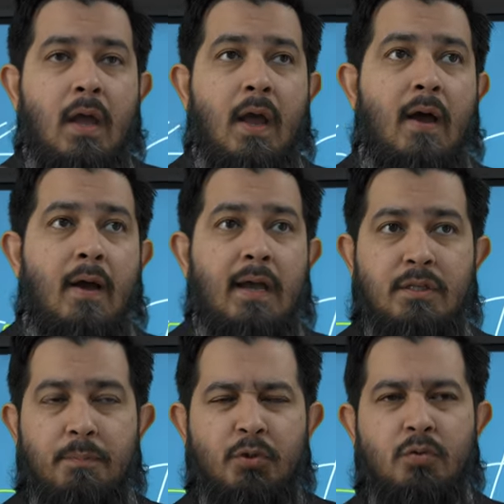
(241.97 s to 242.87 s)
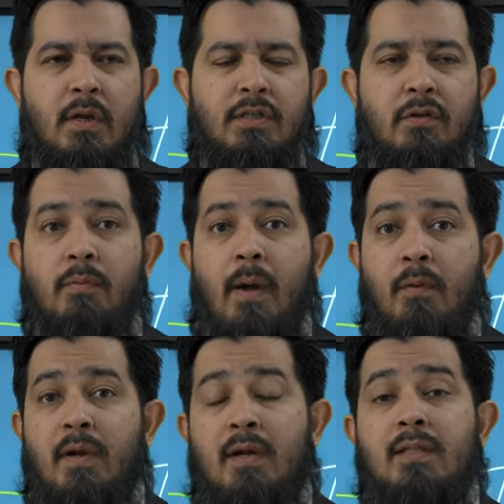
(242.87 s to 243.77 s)
As opposed to rest of Dubai
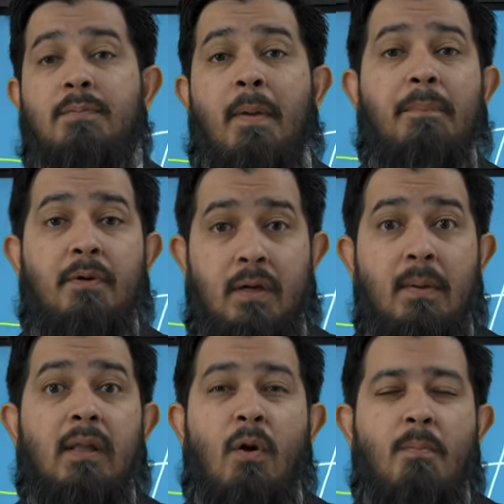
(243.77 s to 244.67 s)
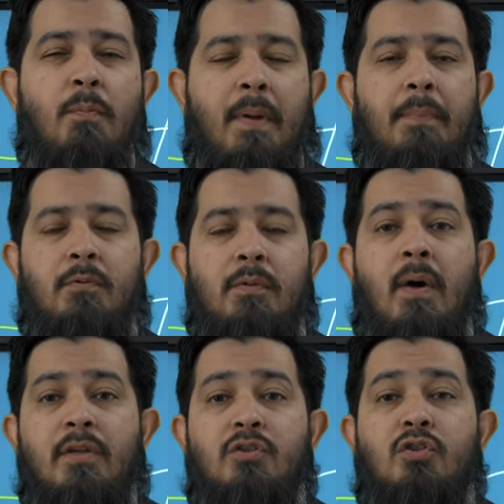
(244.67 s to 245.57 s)
where it's peppered, a lot more peppered with
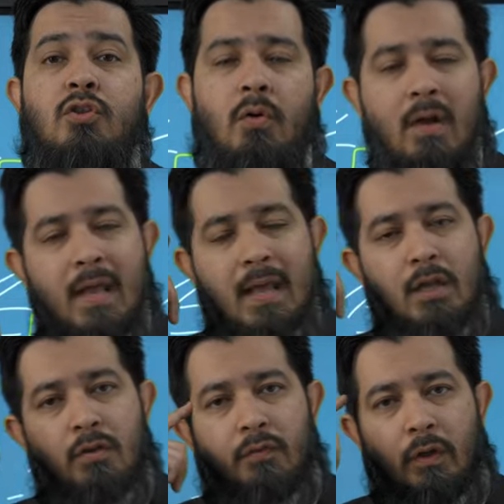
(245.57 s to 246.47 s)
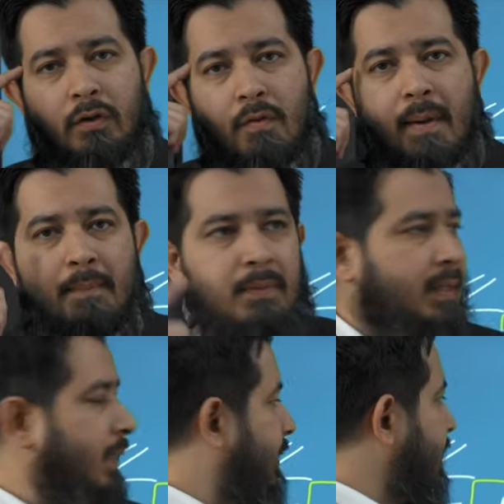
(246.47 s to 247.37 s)
mosques. So you've got to remember
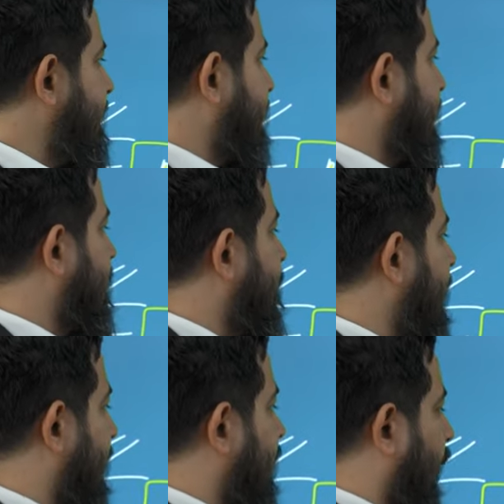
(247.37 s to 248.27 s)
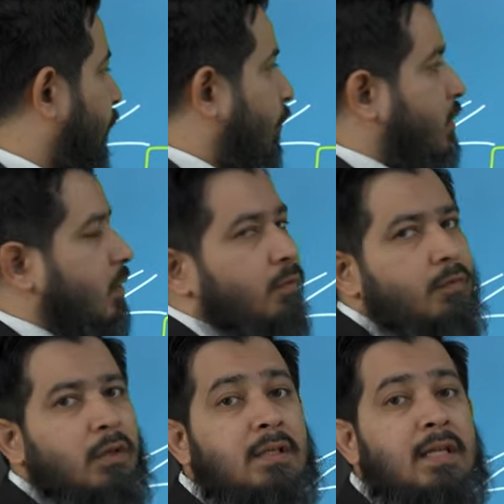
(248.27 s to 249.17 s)
that these things make a difference and you've
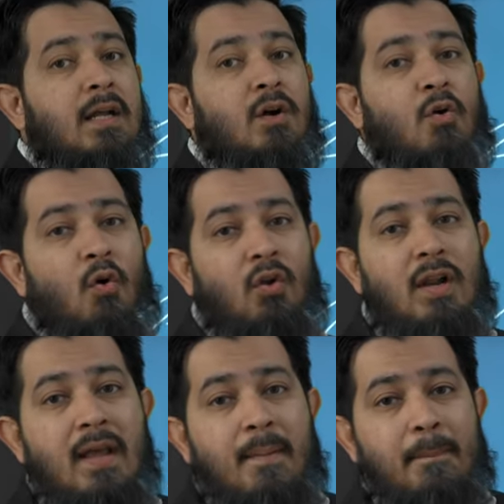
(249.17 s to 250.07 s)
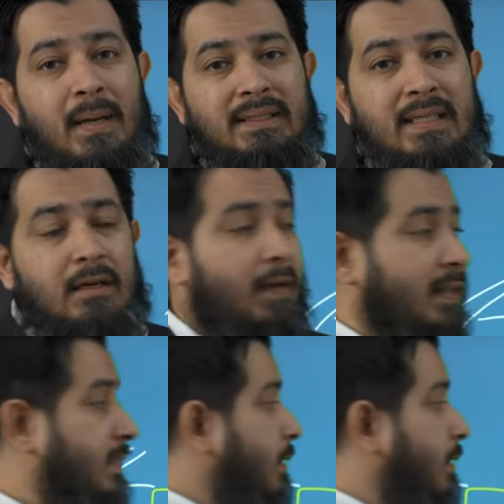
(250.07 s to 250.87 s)
got to take a call much in advance.